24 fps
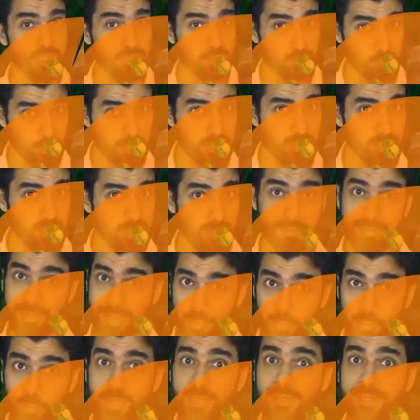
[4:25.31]
ingredient
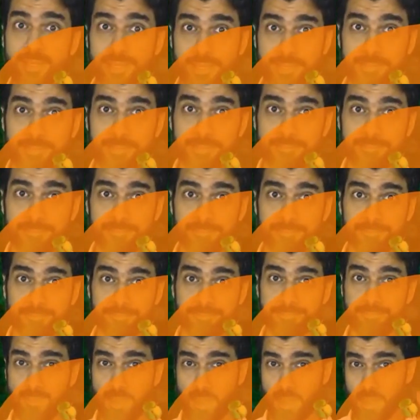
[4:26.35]
that we need?
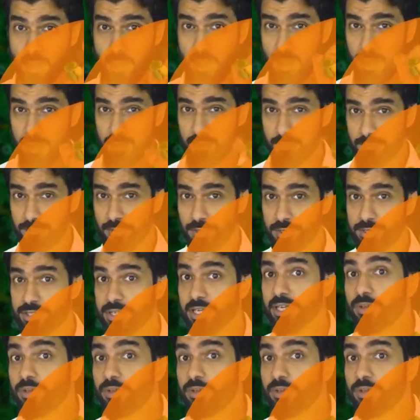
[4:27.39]
The first